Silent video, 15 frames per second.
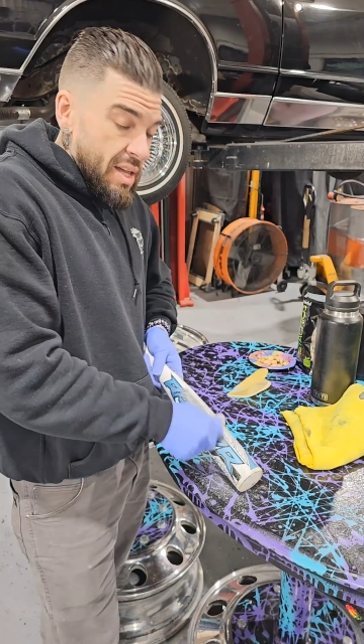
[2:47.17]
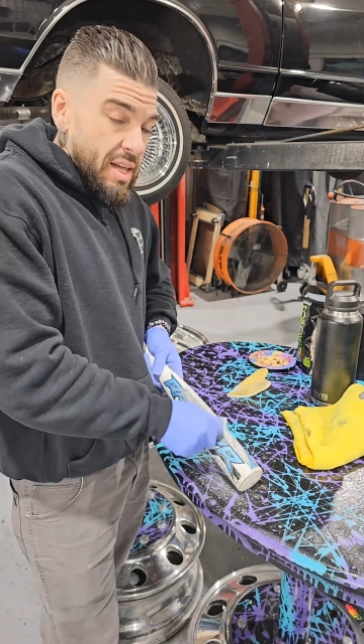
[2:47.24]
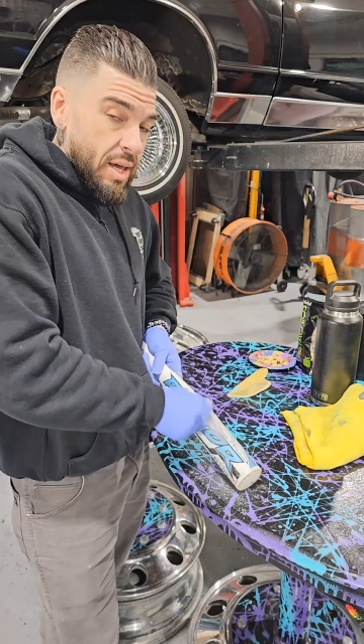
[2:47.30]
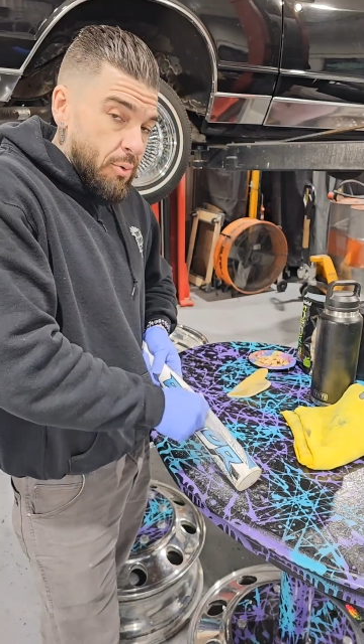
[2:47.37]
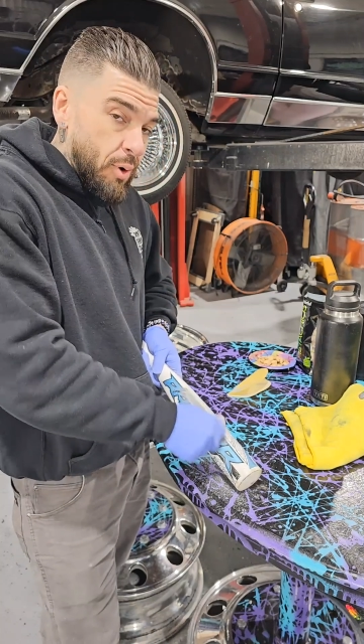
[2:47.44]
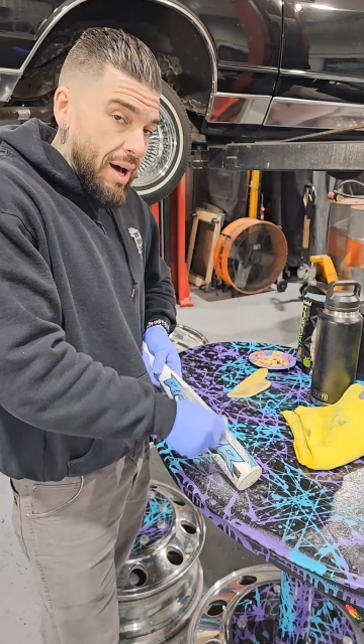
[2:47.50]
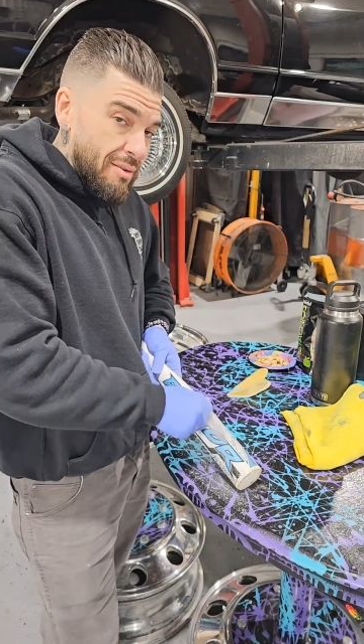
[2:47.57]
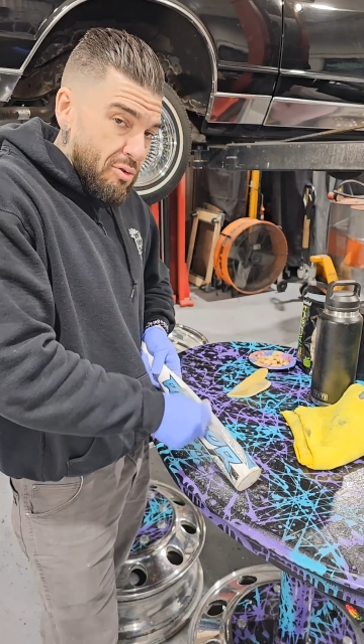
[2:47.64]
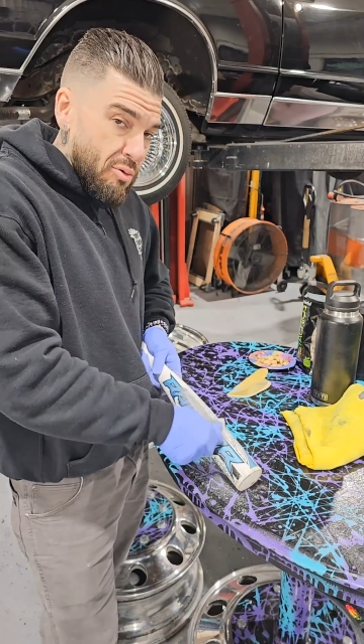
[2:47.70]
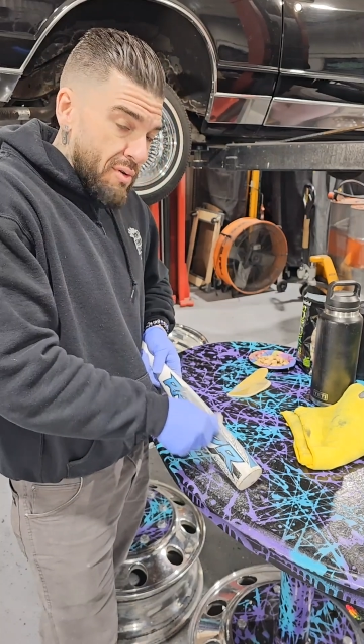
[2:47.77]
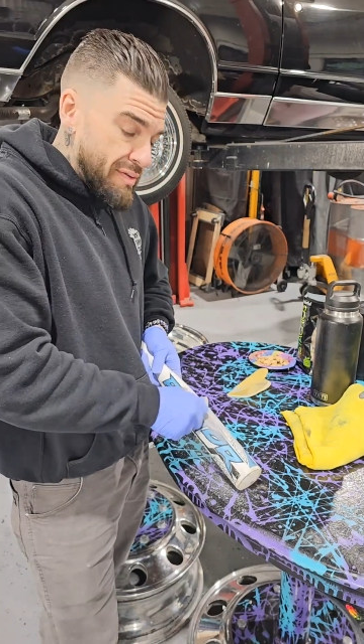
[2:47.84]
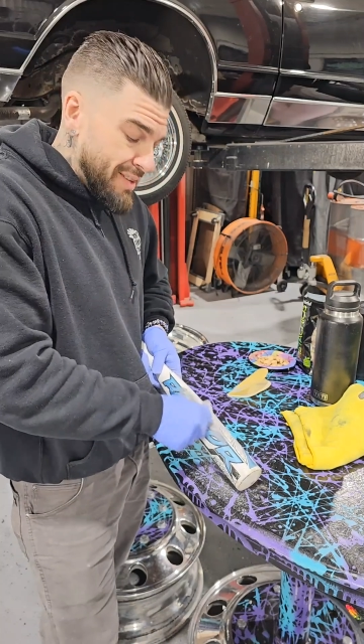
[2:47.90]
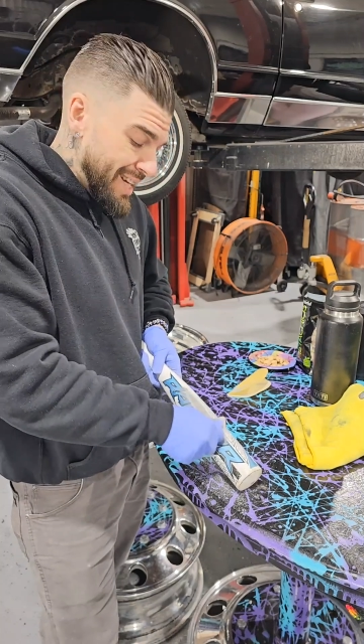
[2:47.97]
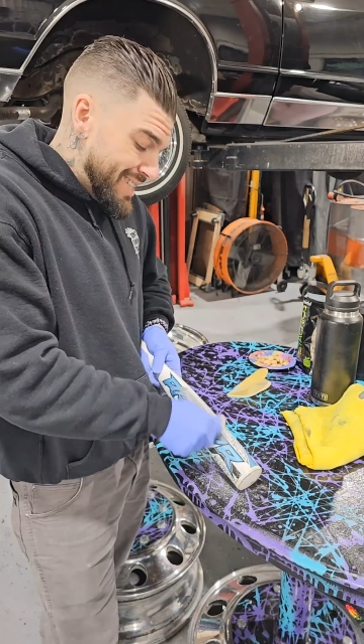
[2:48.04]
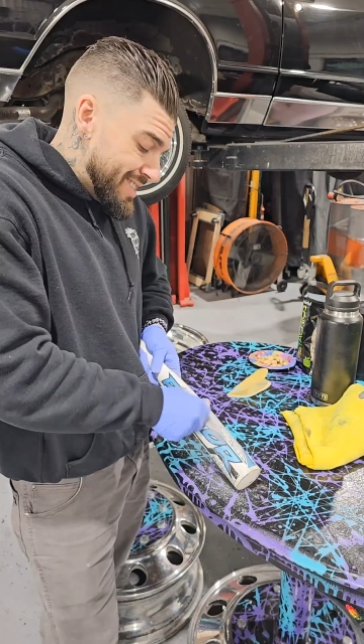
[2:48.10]
it will have a
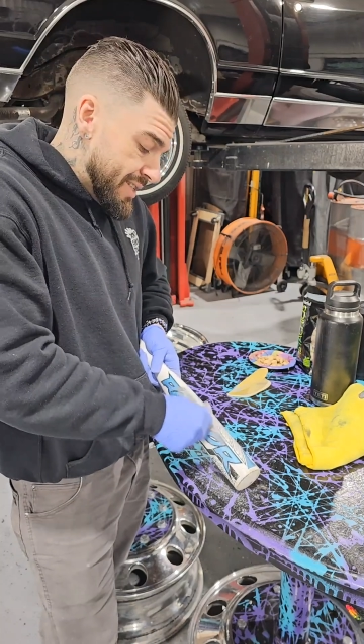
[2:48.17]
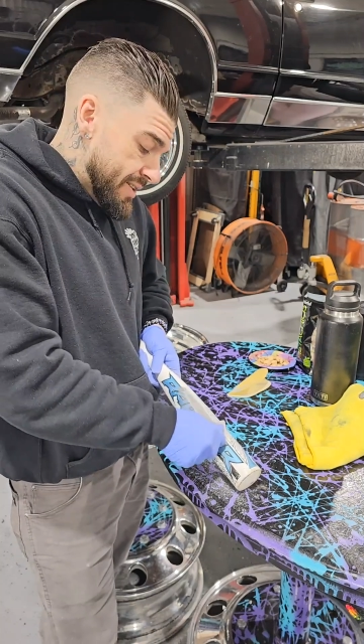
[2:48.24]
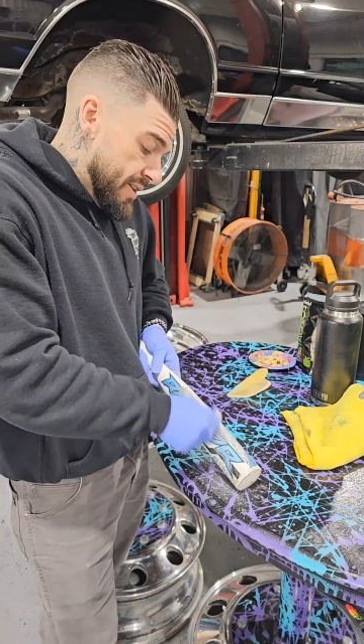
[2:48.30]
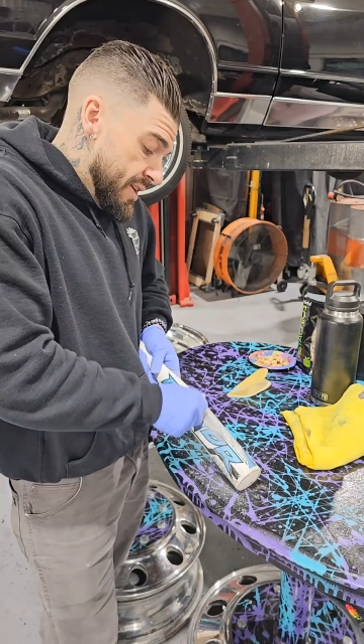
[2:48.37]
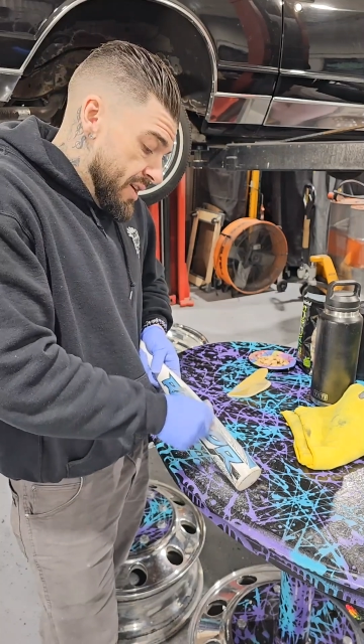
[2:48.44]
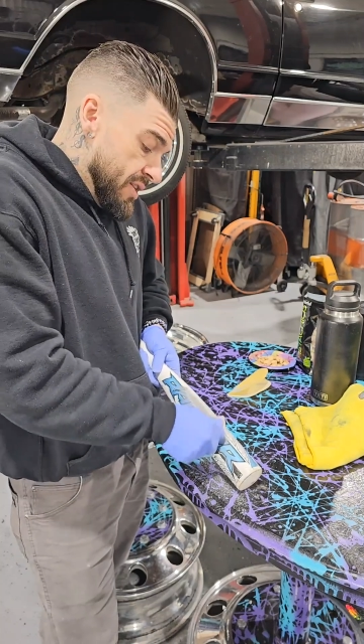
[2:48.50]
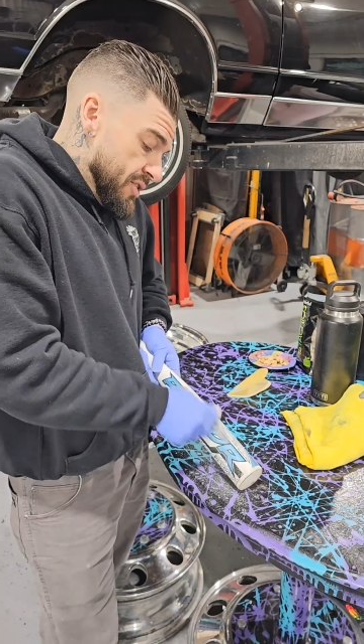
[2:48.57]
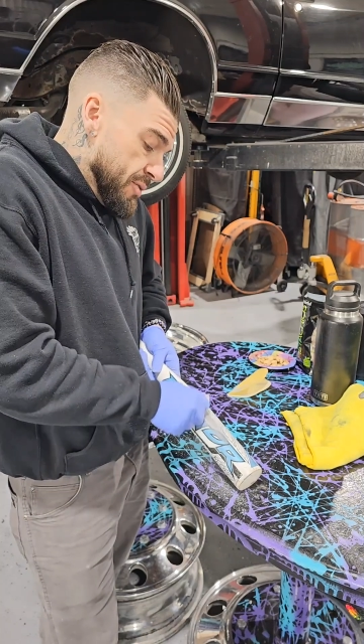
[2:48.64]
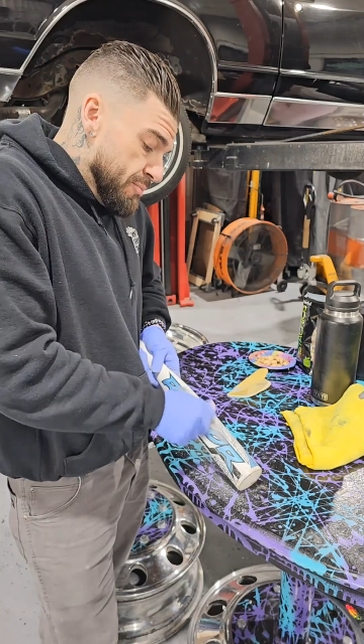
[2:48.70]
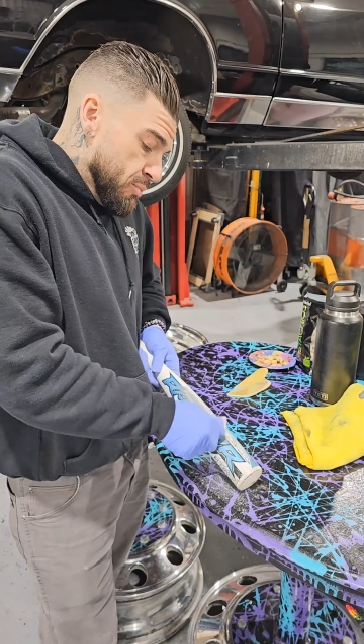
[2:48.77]
reflection. The